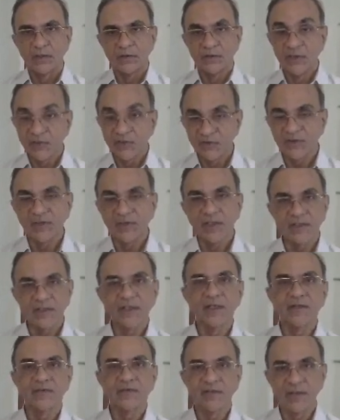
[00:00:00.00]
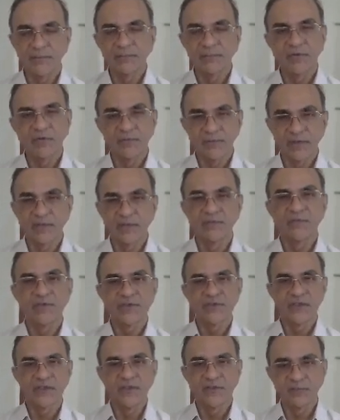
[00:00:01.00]
This is another example of
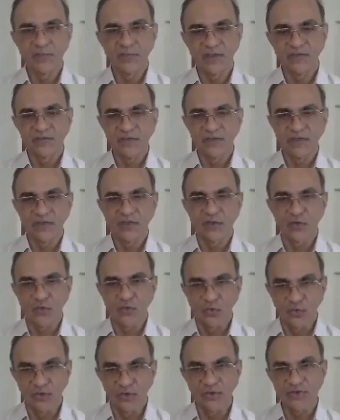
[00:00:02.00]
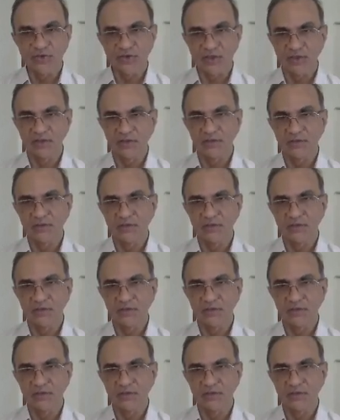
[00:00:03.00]
metaphyseal dysplasia in an older child.